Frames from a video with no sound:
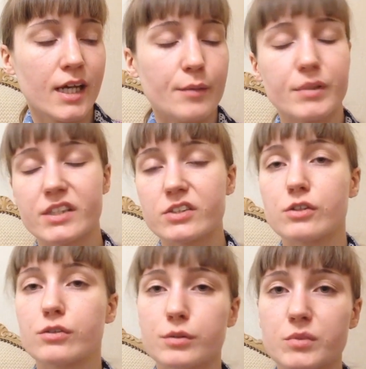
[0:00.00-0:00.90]
And because
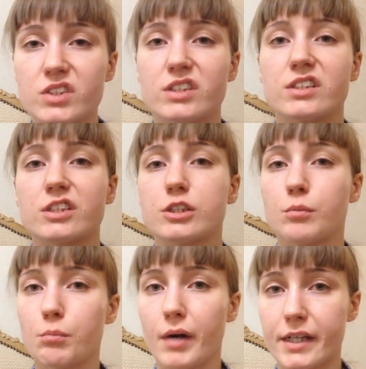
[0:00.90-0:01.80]
the crimson is such a
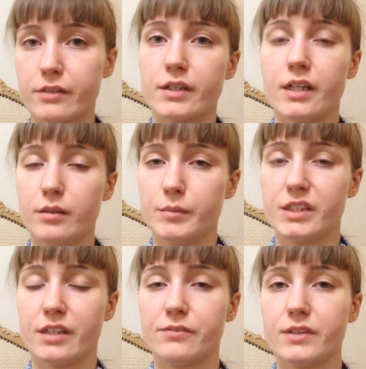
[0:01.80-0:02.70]
minor
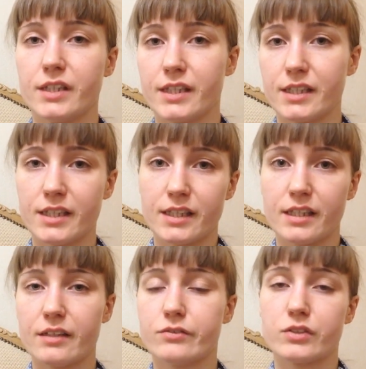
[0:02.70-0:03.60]
element, I feel like it
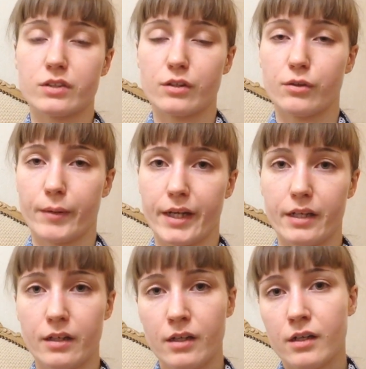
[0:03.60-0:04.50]
gives a
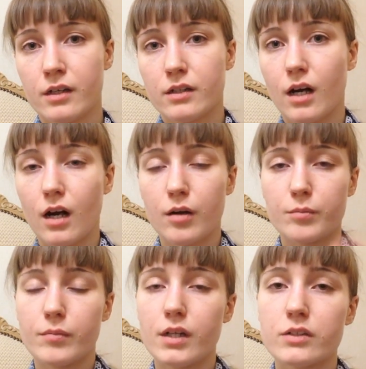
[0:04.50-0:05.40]
great
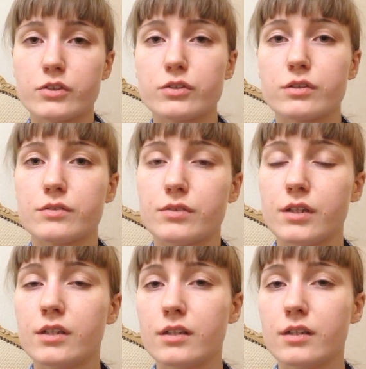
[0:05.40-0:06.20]
a sort of